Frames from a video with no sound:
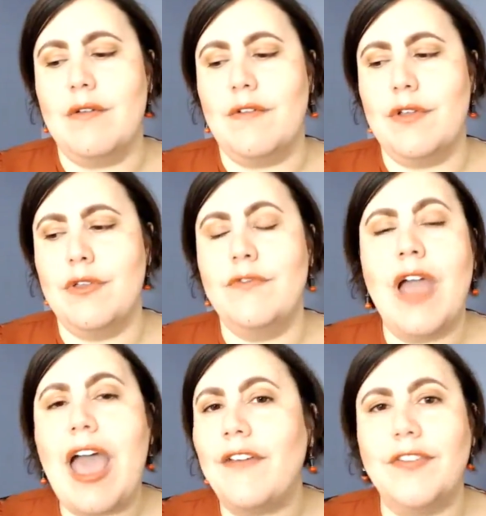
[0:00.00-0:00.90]
you
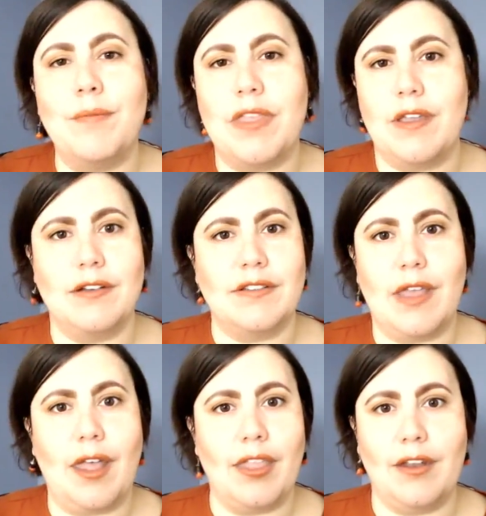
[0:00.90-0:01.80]
have to be there to
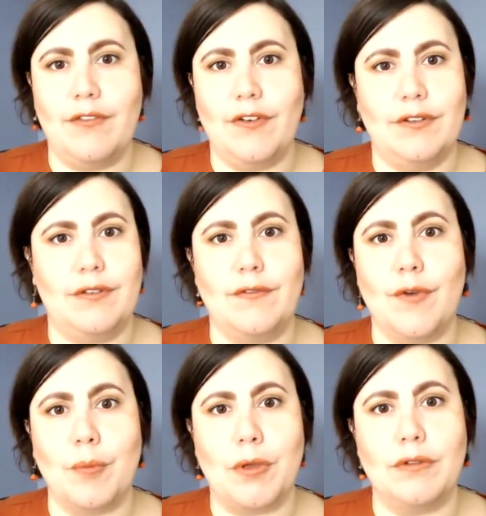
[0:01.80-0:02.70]
tell it first and
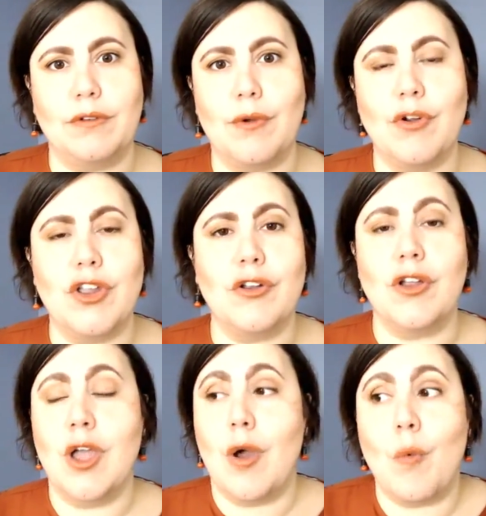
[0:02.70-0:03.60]
foremost, or
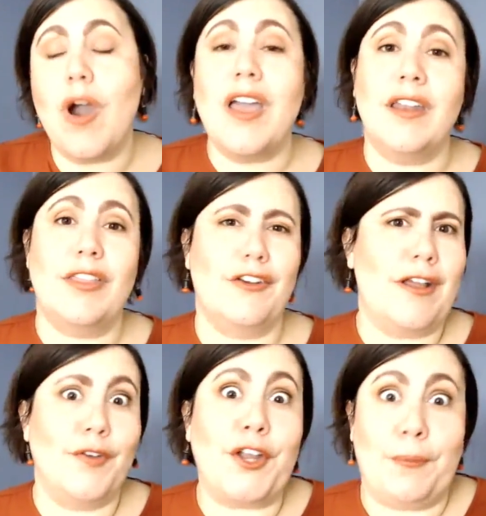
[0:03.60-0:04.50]
they're
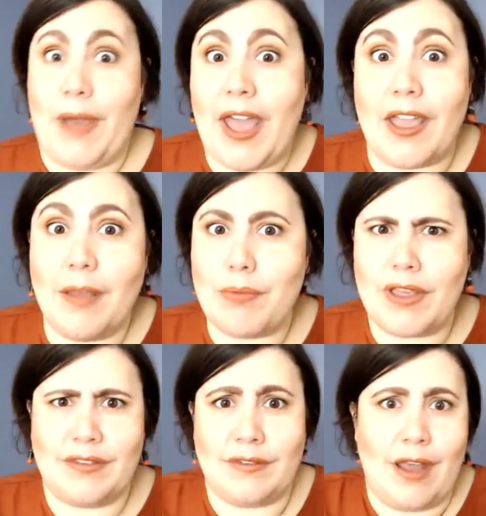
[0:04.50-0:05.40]
never going to buy it
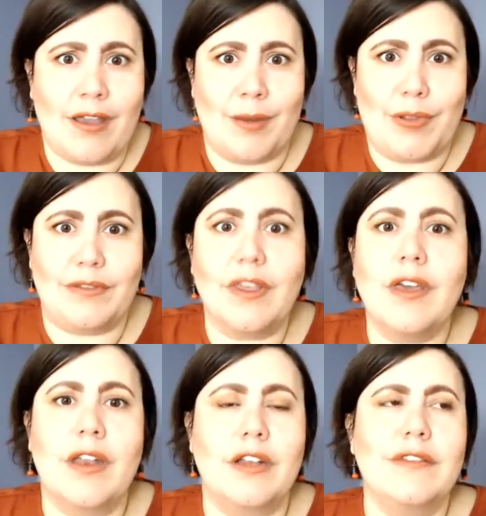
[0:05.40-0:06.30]
because it's not going to be as
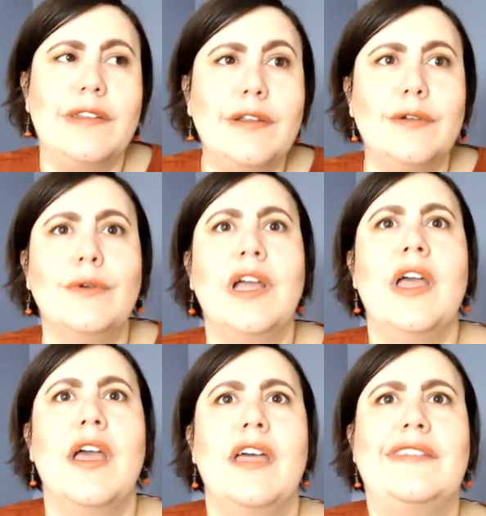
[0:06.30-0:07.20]
good. And two,
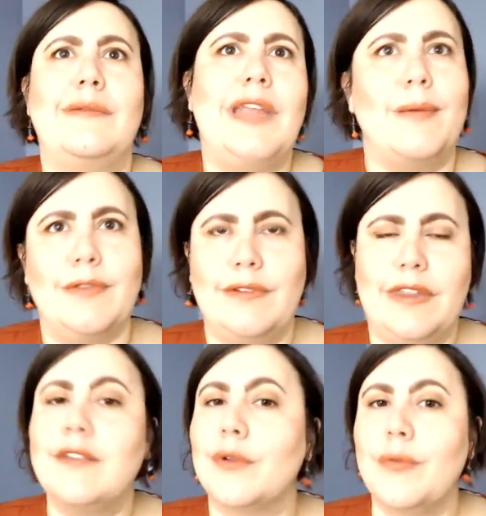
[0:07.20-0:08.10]
sometimes those
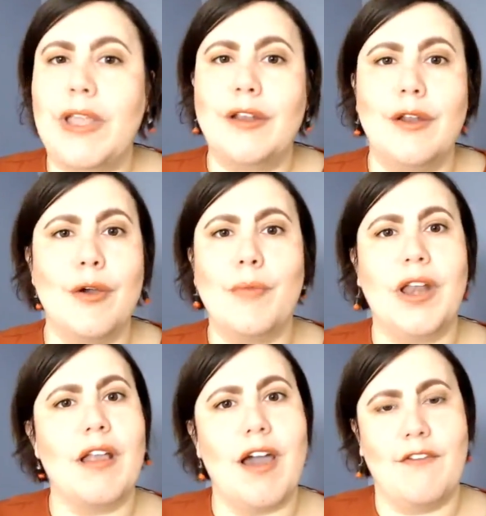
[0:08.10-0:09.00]
things where we make no
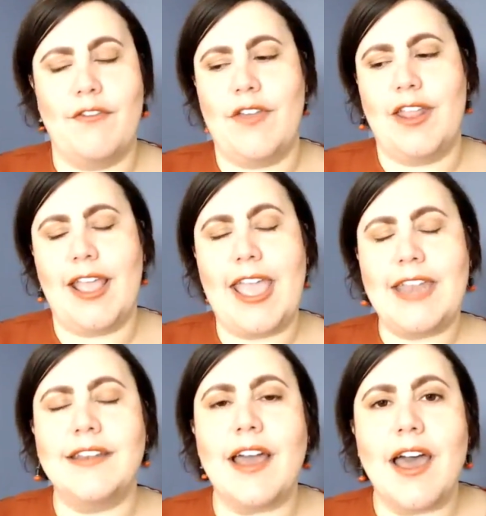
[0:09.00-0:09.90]
money off of it
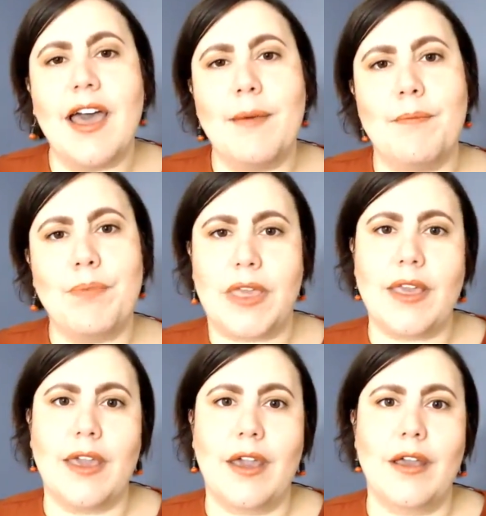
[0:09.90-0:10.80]
end up
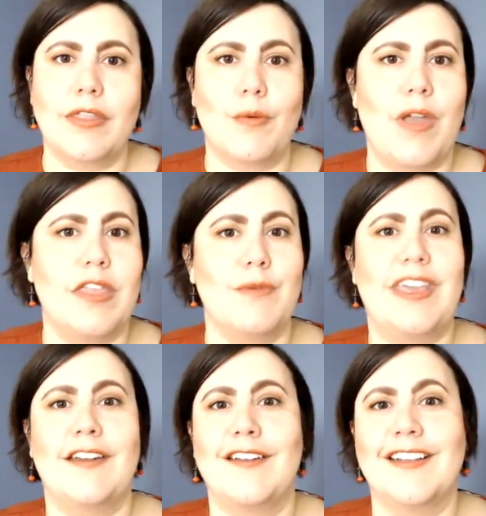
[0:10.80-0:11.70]
being the way that we
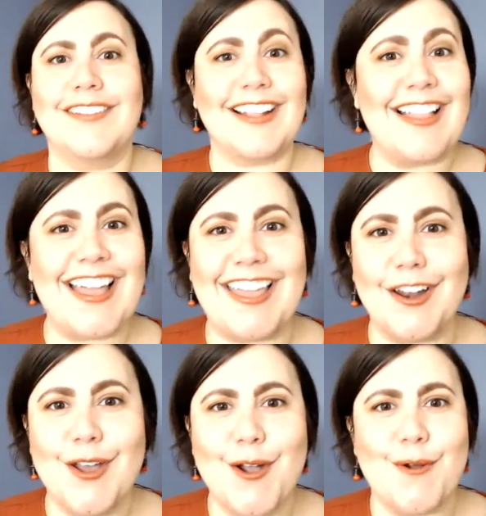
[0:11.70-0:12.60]
get our next client,
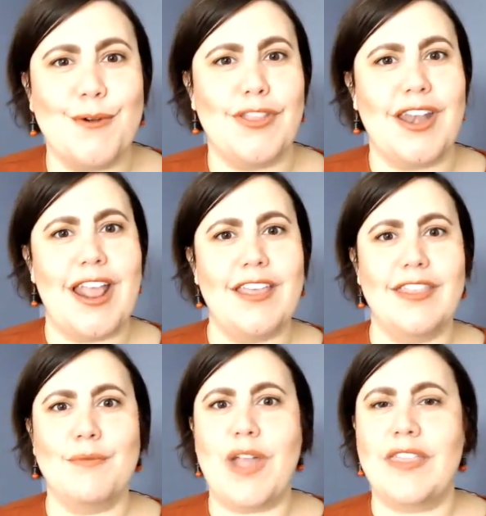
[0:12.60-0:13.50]
or the
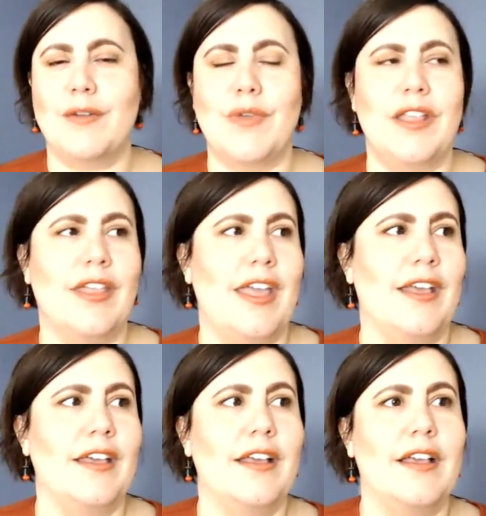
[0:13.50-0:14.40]
way that we
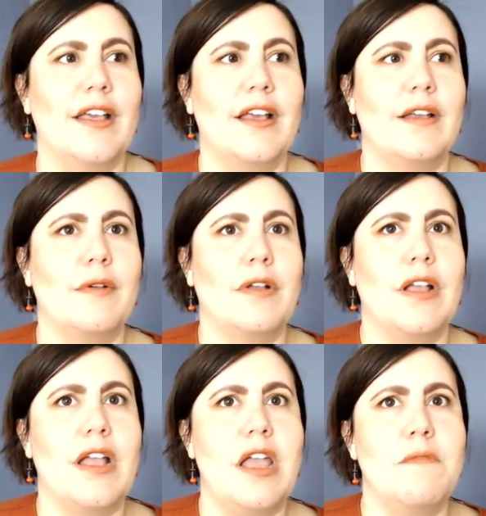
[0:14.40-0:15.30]
like
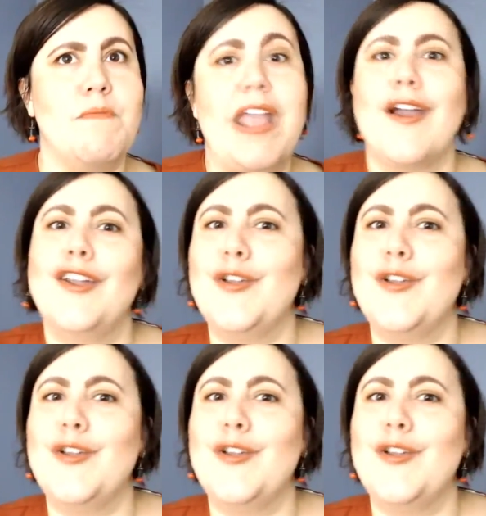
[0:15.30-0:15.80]
make our new